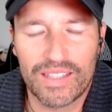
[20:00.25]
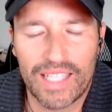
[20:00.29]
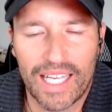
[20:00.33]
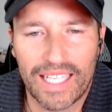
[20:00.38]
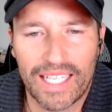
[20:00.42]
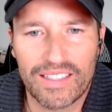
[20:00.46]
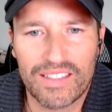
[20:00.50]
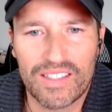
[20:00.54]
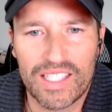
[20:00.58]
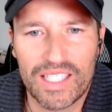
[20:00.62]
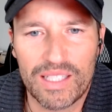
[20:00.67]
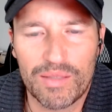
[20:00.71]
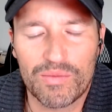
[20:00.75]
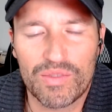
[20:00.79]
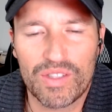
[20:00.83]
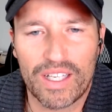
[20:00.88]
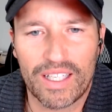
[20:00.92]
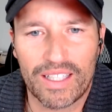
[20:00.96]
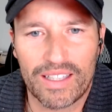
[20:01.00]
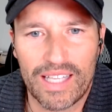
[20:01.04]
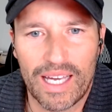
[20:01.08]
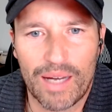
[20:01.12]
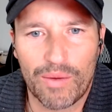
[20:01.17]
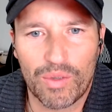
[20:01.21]
that seems
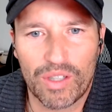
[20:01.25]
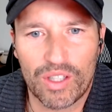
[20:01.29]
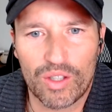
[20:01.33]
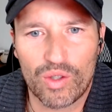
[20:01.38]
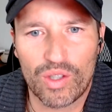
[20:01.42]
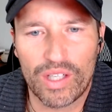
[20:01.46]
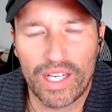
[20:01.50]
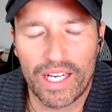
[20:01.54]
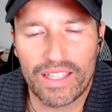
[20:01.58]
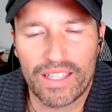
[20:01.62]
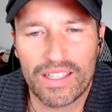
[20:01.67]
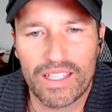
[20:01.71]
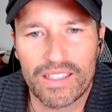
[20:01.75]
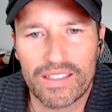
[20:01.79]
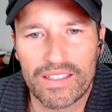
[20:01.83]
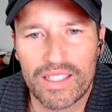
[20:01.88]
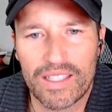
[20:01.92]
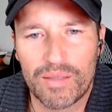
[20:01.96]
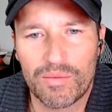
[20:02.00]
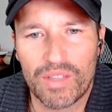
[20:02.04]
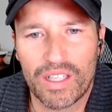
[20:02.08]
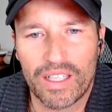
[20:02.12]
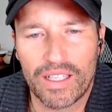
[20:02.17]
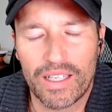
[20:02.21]
like that would create that
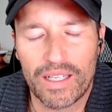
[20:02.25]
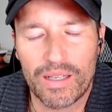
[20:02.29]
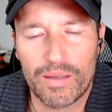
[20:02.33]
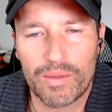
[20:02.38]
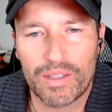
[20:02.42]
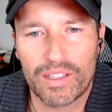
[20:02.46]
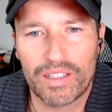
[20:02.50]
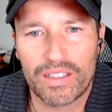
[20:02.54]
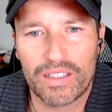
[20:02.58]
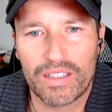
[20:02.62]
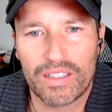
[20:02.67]
same dynamic.